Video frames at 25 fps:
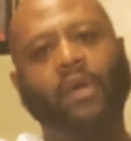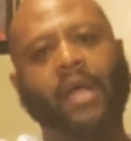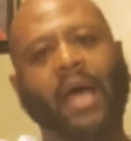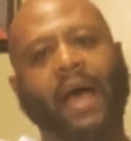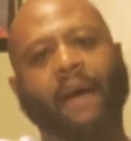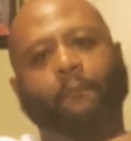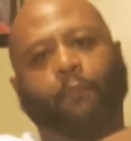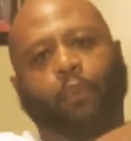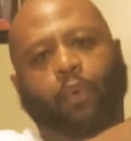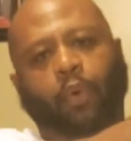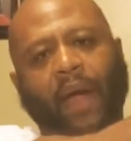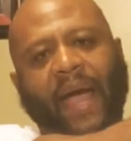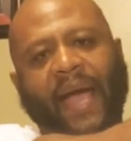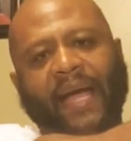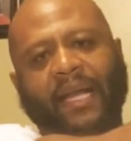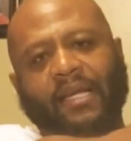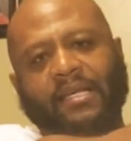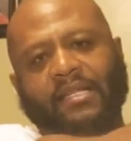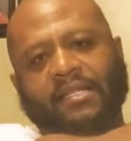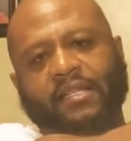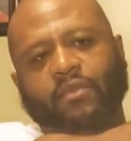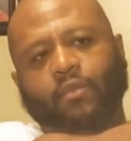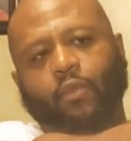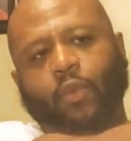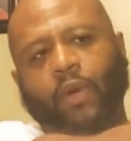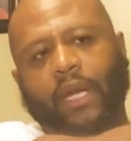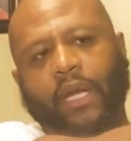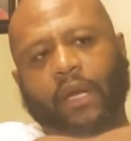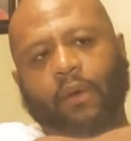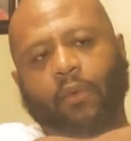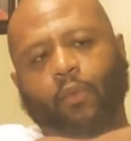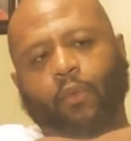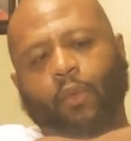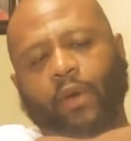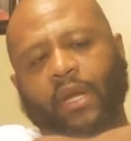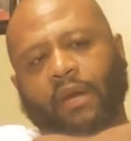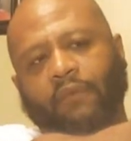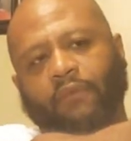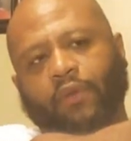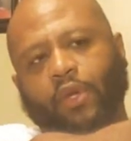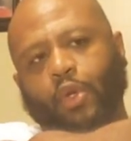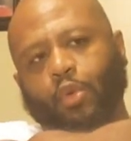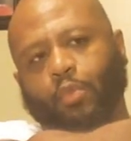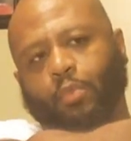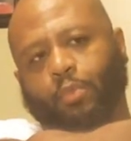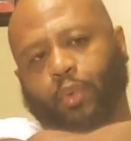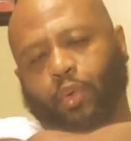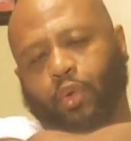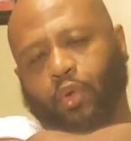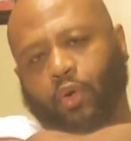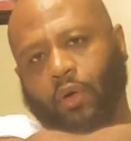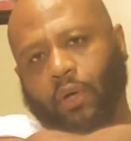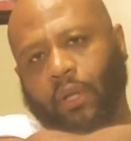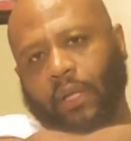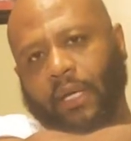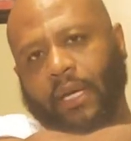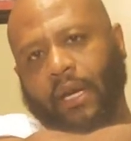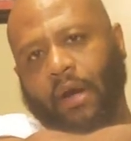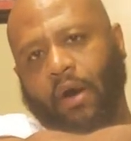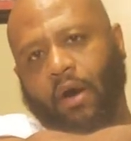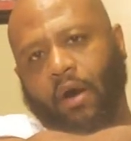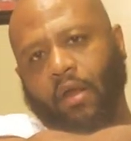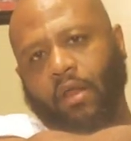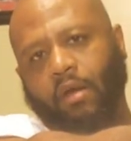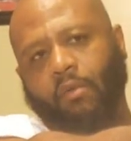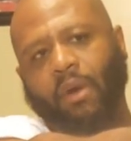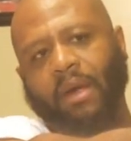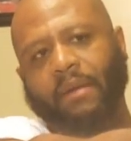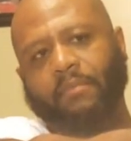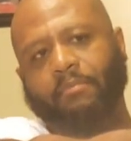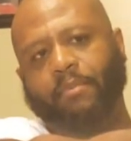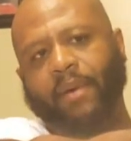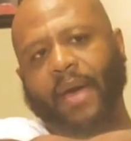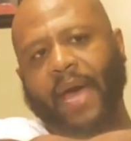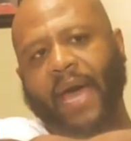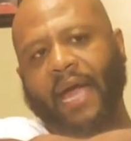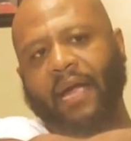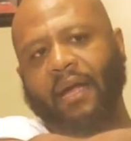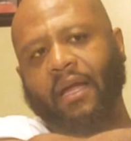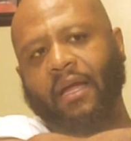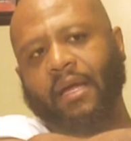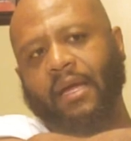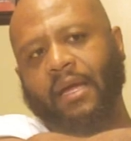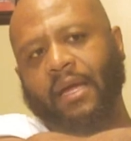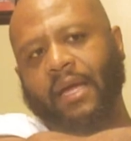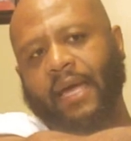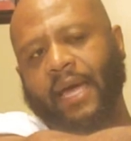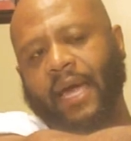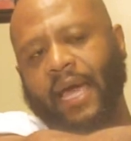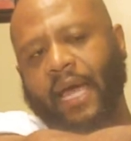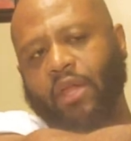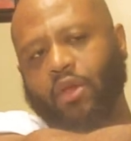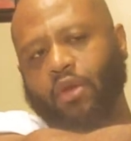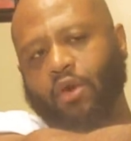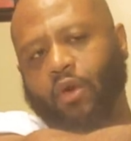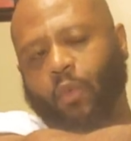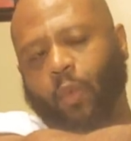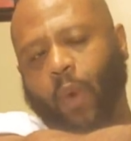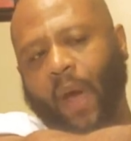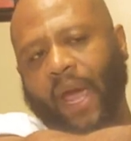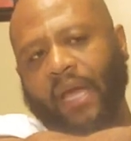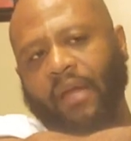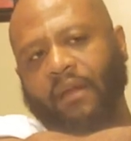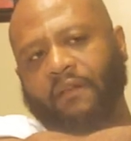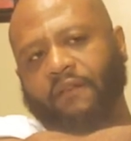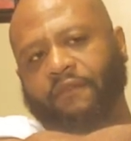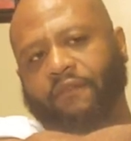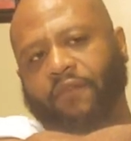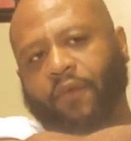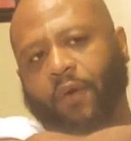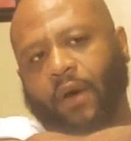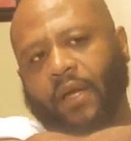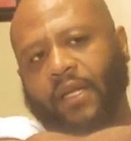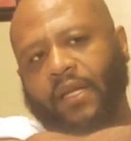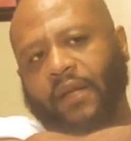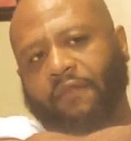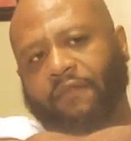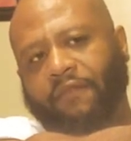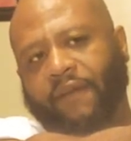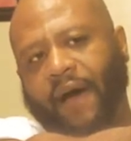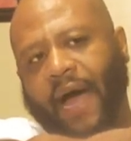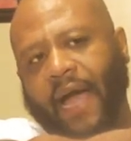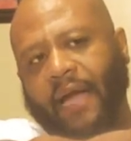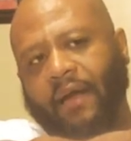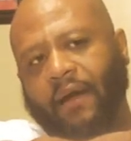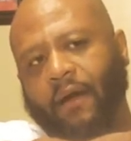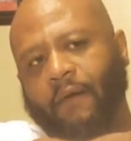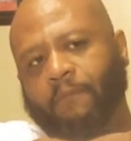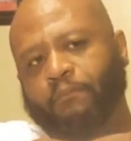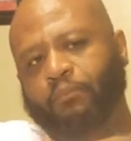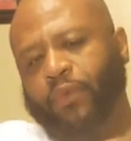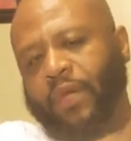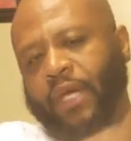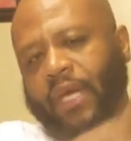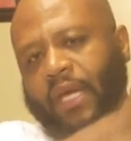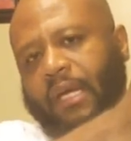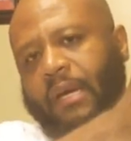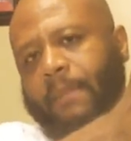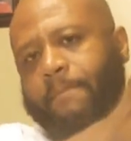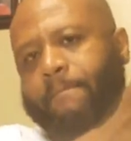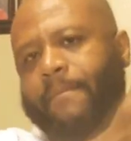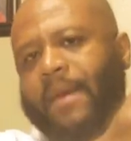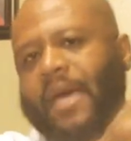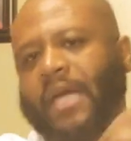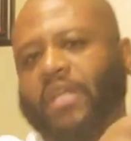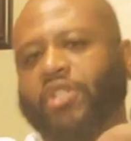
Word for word: you're not practicing with it, whenever you pull it all the way back and you're waiting for it to fire, it can